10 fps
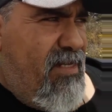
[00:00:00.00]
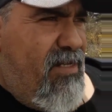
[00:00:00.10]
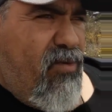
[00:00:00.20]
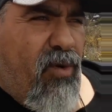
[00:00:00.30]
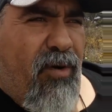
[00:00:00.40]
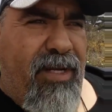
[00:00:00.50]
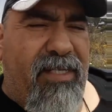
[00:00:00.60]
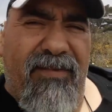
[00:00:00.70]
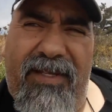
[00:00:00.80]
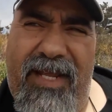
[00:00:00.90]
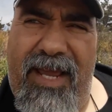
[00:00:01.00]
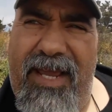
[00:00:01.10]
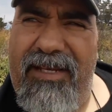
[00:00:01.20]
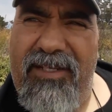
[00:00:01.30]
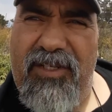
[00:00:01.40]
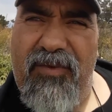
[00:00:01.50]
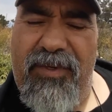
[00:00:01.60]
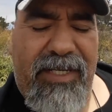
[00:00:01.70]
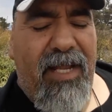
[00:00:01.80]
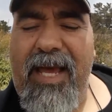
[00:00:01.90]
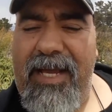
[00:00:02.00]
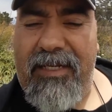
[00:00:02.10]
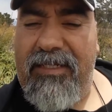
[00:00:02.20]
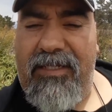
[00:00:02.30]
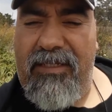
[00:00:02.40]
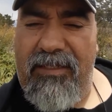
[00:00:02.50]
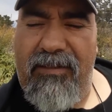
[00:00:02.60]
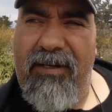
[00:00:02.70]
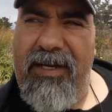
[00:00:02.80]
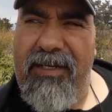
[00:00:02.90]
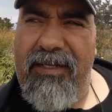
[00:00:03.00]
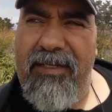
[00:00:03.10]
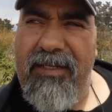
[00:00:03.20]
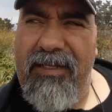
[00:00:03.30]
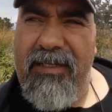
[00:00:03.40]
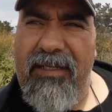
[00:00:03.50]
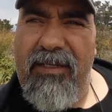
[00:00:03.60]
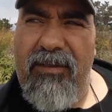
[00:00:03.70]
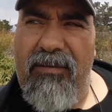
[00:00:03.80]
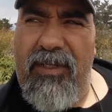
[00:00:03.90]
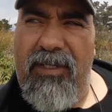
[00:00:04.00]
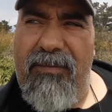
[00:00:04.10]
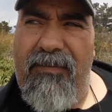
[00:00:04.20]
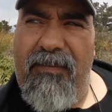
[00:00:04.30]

and worries of the day and just relax, right? Well,